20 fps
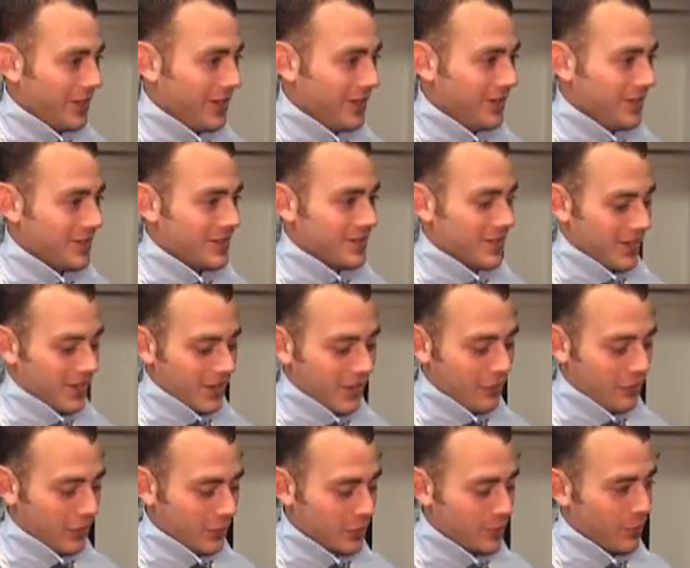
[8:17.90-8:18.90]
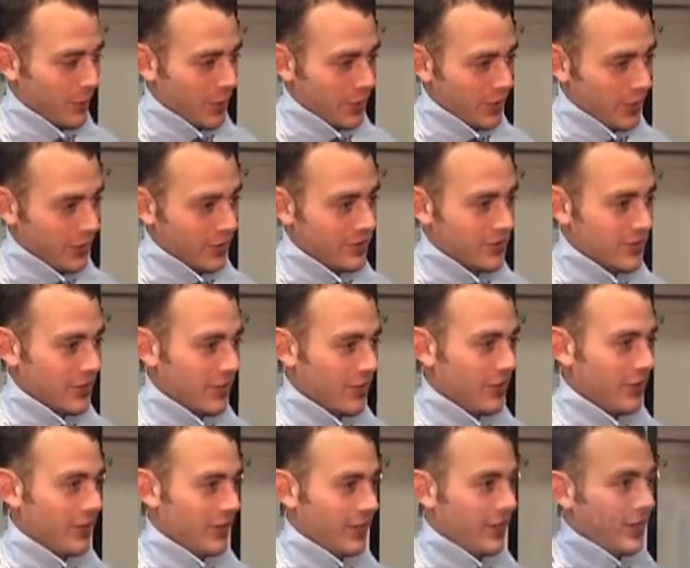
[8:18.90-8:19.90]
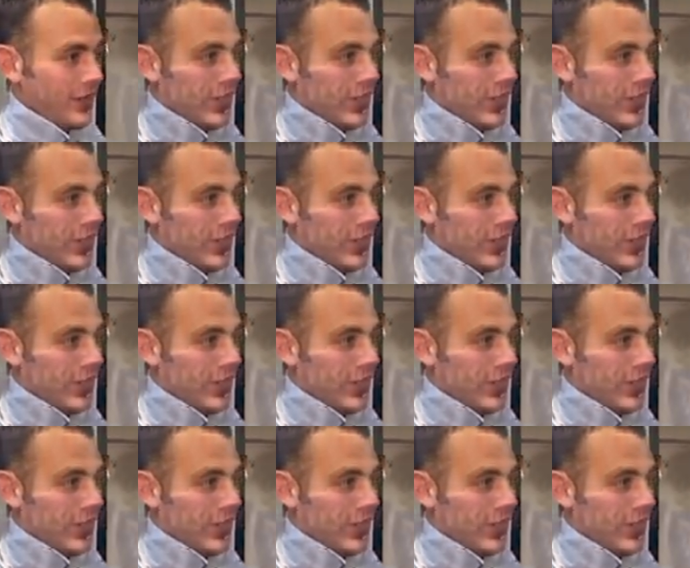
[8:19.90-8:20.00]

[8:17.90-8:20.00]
again is uh, it feels pretty good. So.